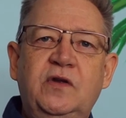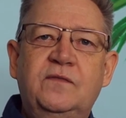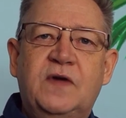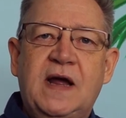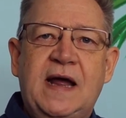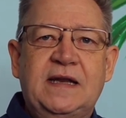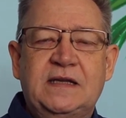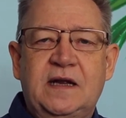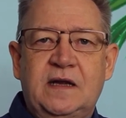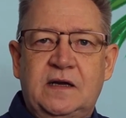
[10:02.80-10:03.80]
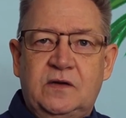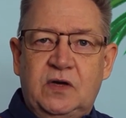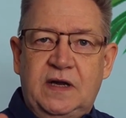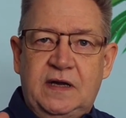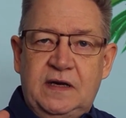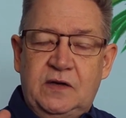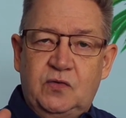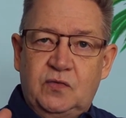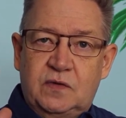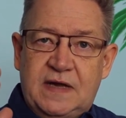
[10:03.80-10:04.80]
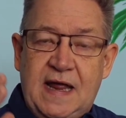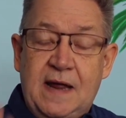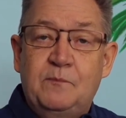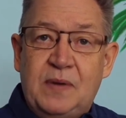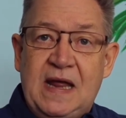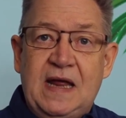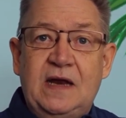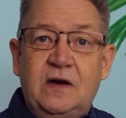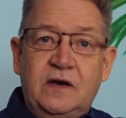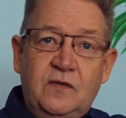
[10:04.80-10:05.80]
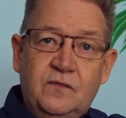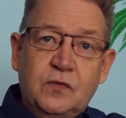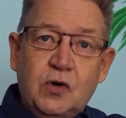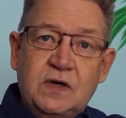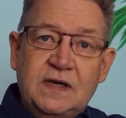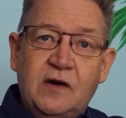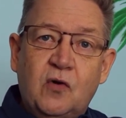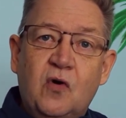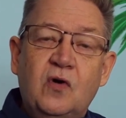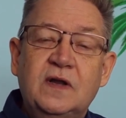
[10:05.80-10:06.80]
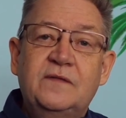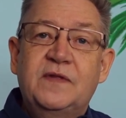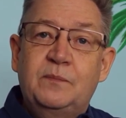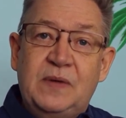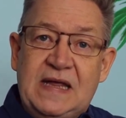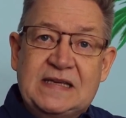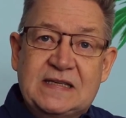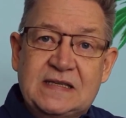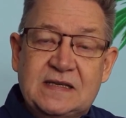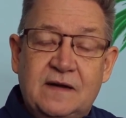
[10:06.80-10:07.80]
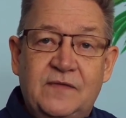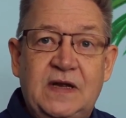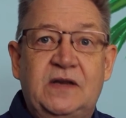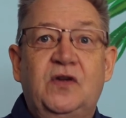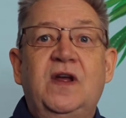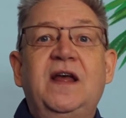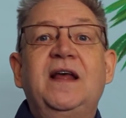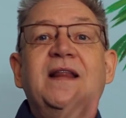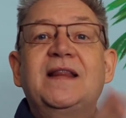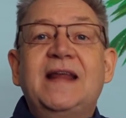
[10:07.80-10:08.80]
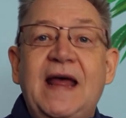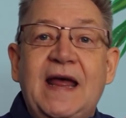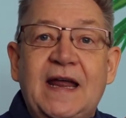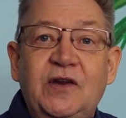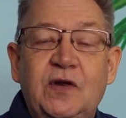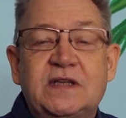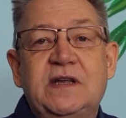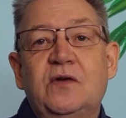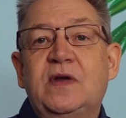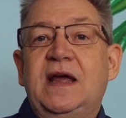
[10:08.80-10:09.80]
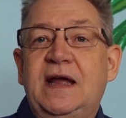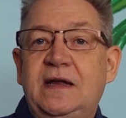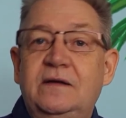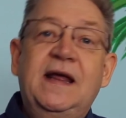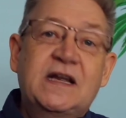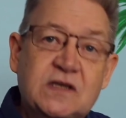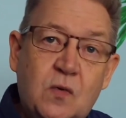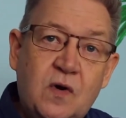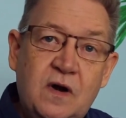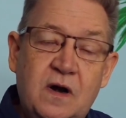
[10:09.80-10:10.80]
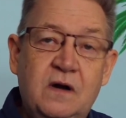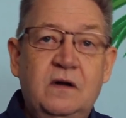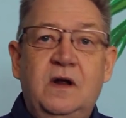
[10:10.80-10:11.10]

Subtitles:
you've got a campaign and you've looked at all of the pieces of it, then you can say, okay, next quarter,